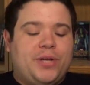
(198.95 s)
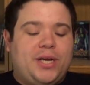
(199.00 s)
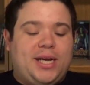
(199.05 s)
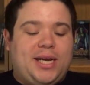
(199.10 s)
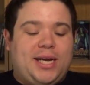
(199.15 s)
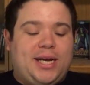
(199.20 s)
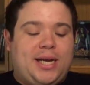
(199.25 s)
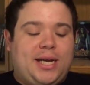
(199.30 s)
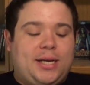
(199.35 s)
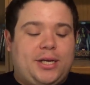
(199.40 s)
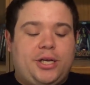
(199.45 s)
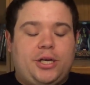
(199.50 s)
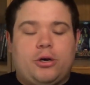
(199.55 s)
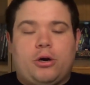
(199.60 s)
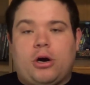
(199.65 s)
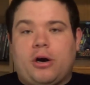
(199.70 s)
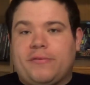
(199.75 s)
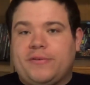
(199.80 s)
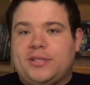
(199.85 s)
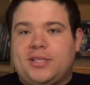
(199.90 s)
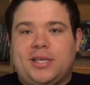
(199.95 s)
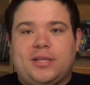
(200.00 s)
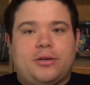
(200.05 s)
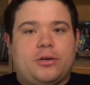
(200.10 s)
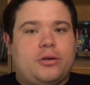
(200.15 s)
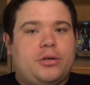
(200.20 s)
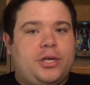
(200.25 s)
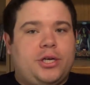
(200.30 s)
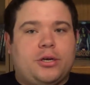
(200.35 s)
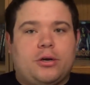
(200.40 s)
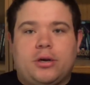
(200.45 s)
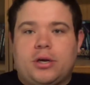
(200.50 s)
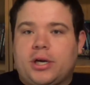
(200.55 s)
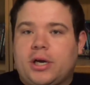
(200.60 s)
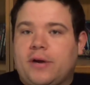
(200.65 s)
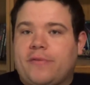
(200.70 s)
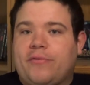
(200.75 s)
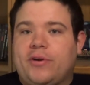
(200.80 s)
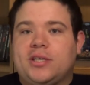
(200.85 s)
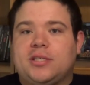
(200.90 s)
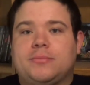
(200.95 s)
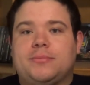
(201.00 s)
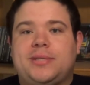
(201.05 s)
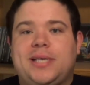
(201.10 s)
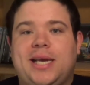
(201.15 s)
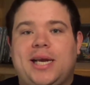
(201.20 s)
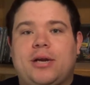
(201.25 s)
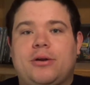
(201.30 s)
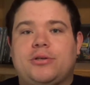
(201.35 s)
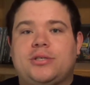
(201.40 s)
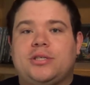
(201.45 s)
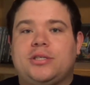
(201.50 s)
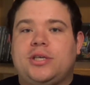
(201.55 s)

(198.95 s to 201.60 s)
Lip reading: And obviously they're uncovering some secrets